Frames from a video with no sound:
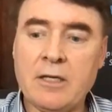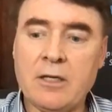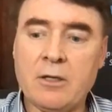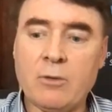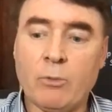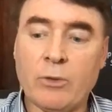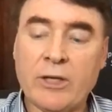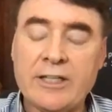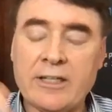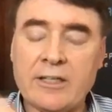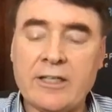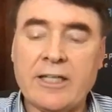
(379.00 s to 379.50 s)

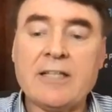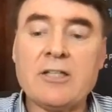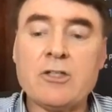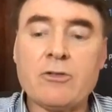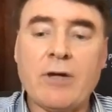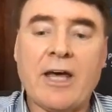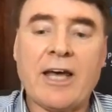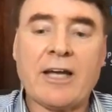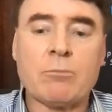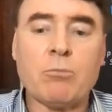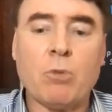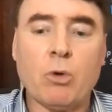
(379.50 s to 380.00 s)
we can
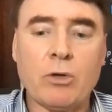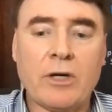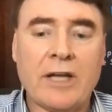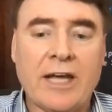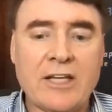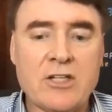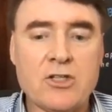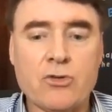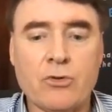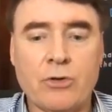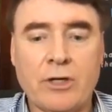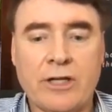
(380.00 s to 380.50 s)
interact more
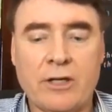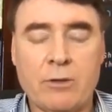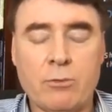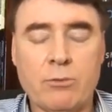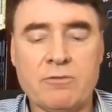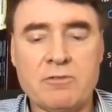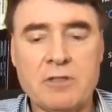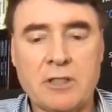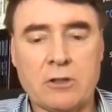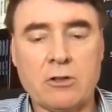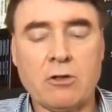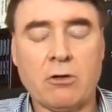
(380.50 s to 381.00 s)
naturally
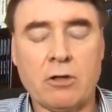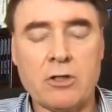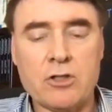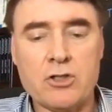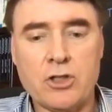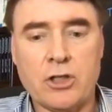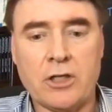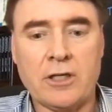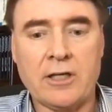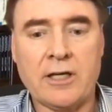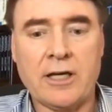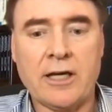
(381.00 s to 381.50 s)
with technology,